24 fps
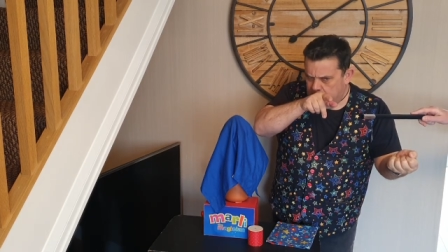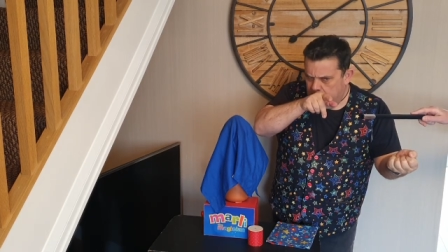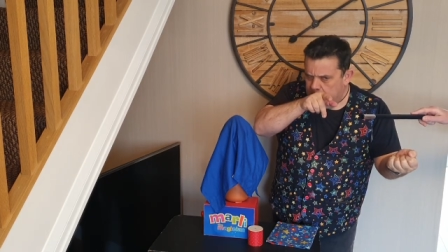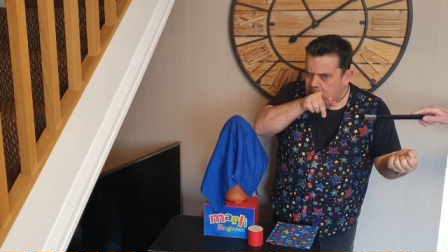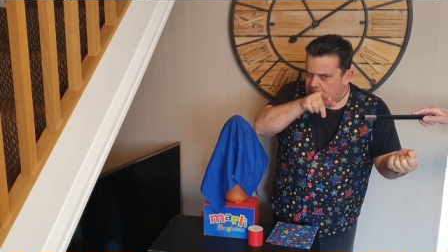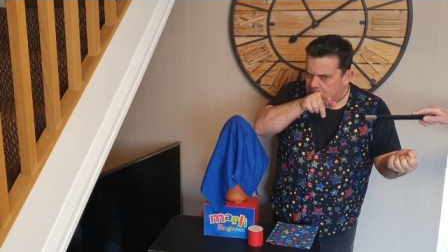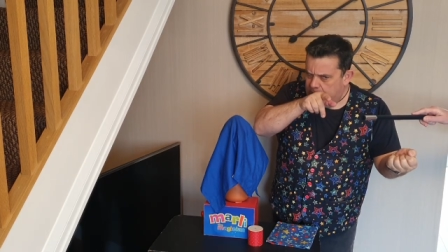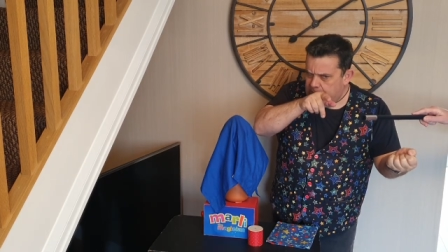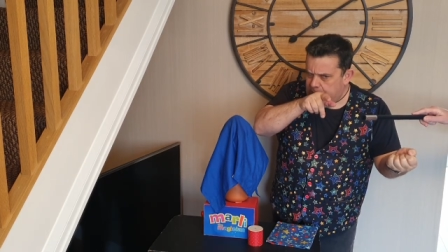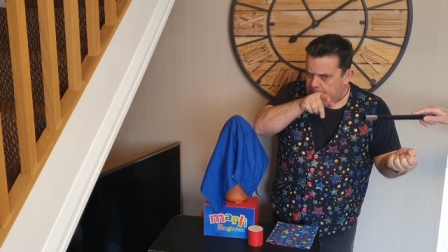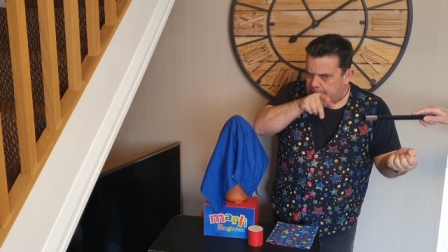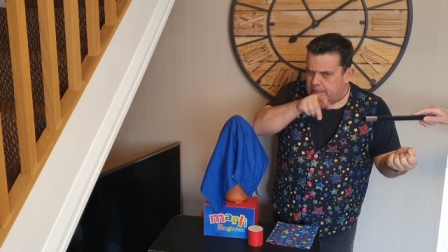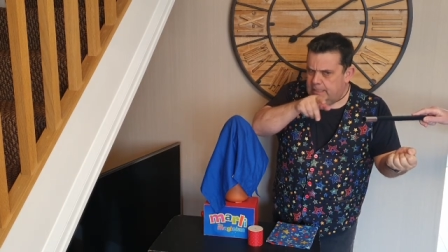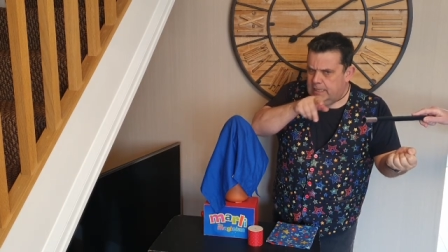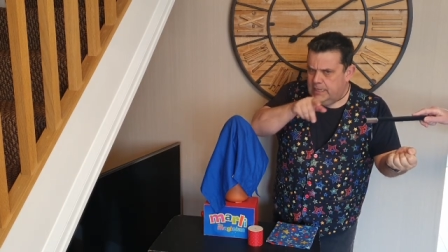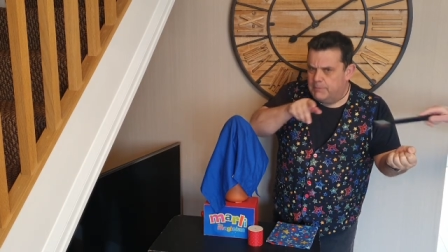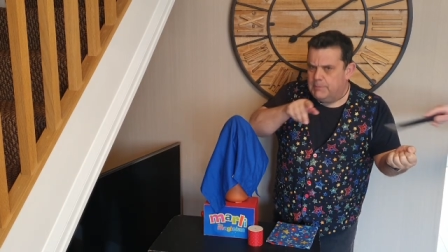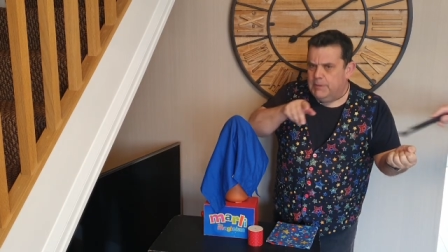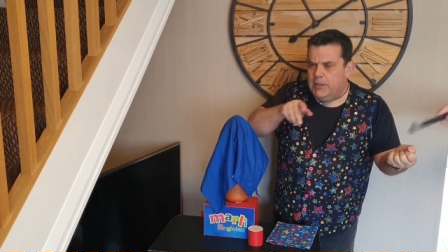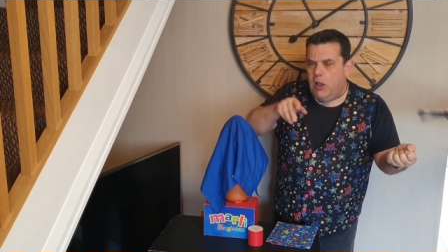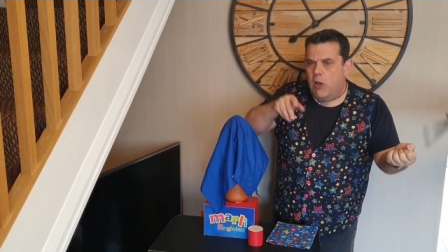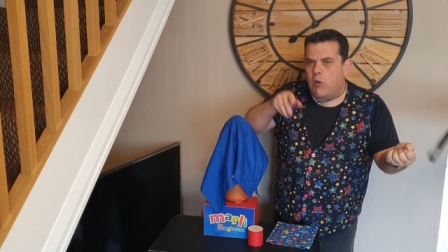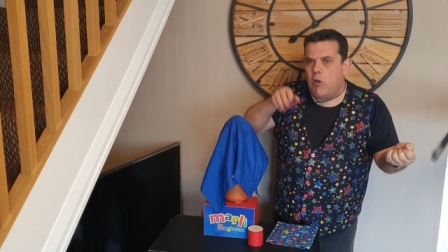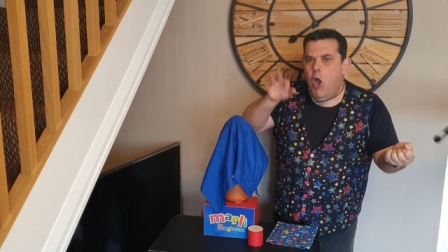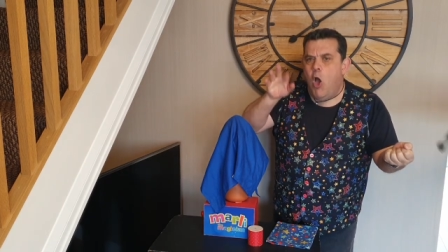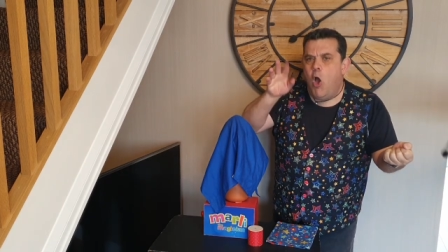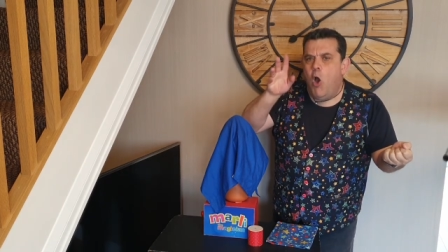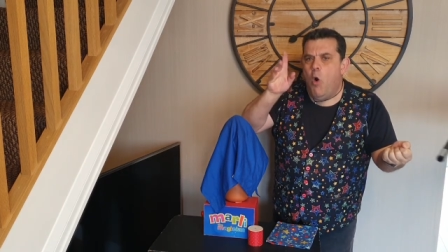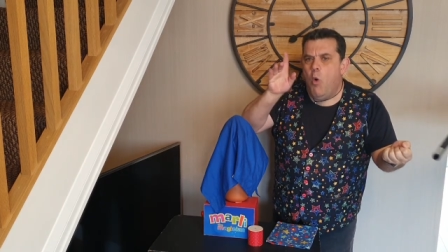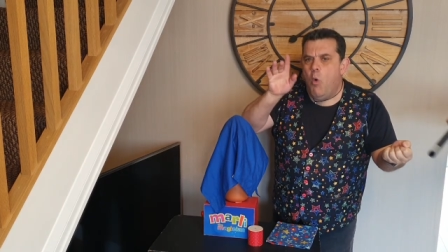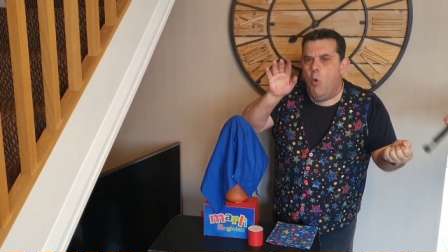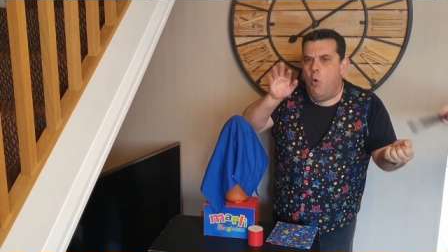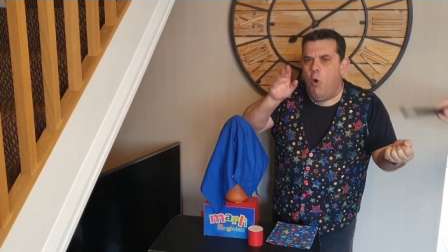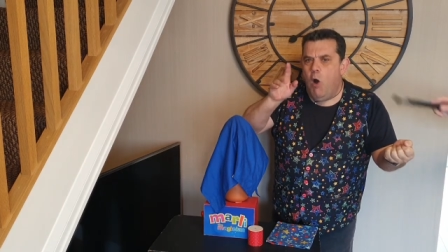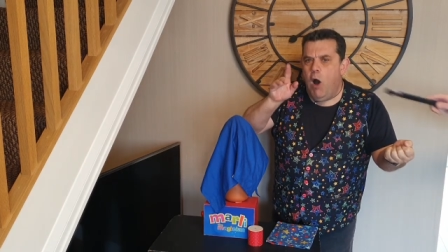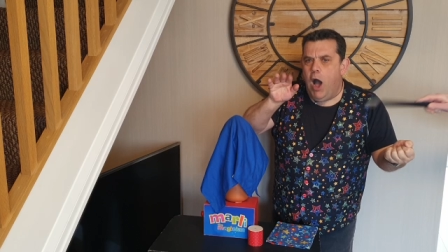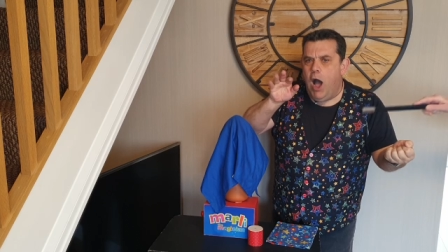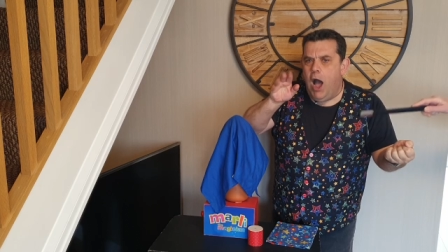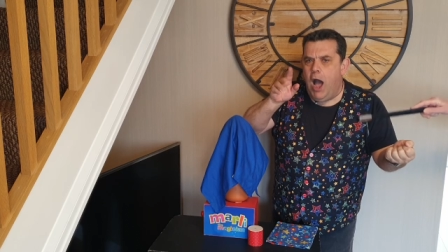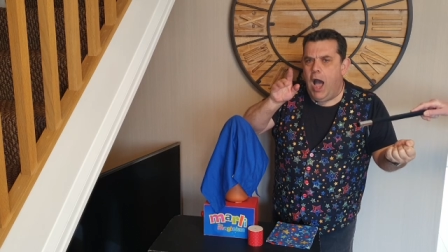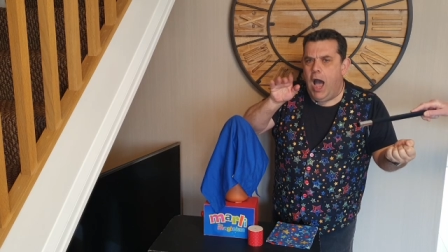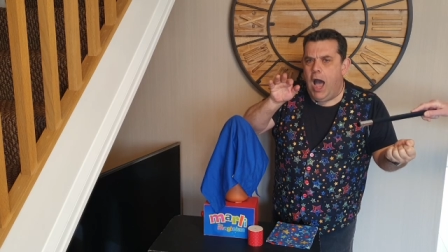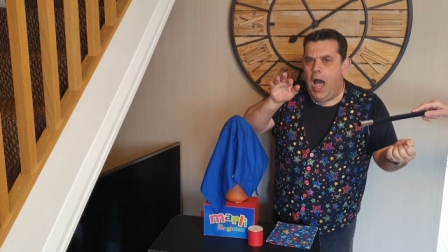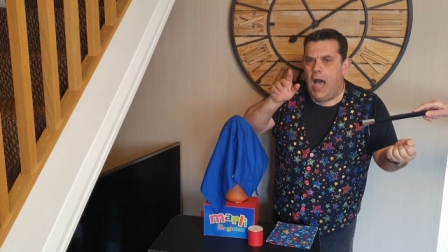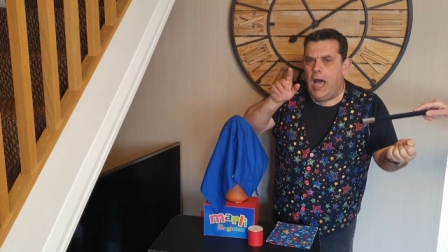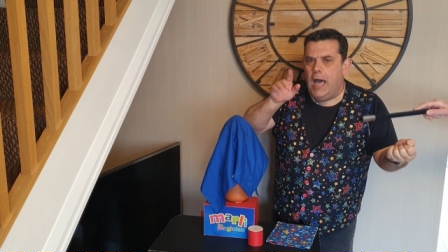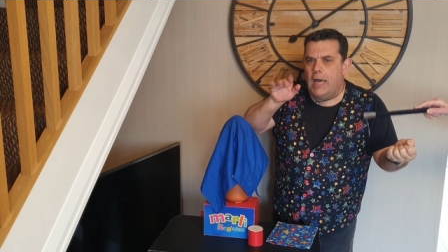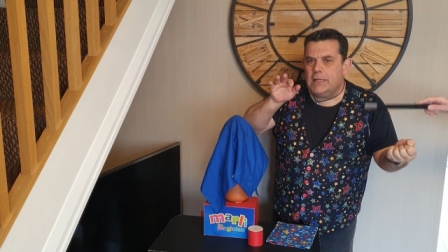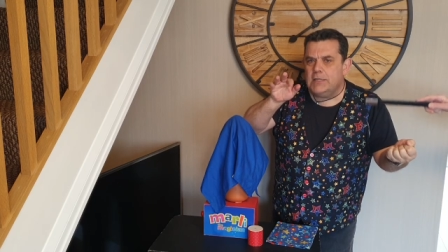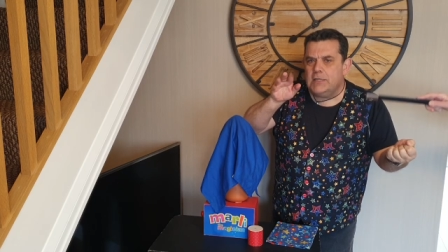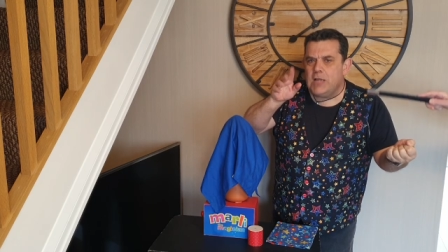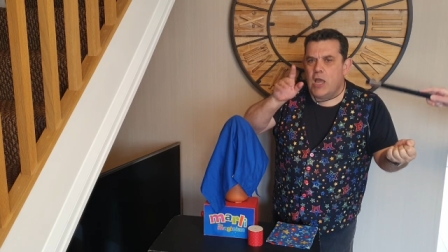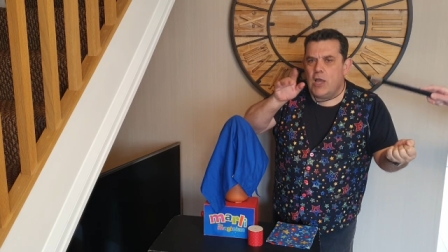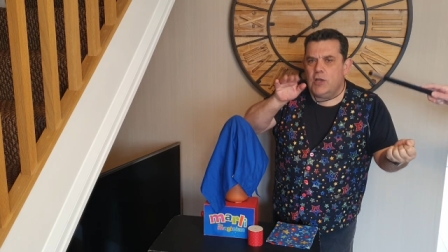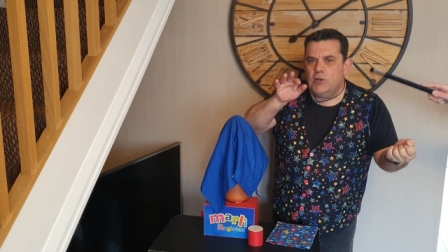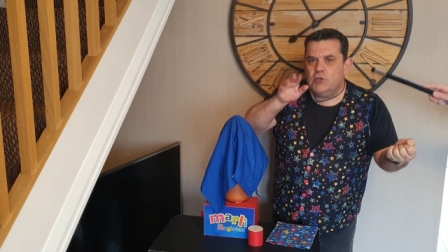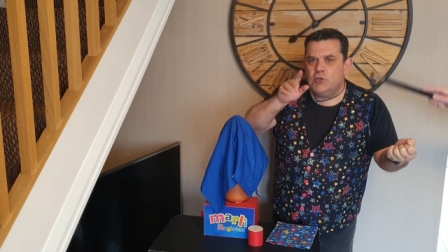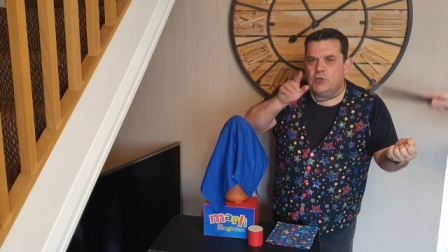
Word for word: Get ready, here we go. One,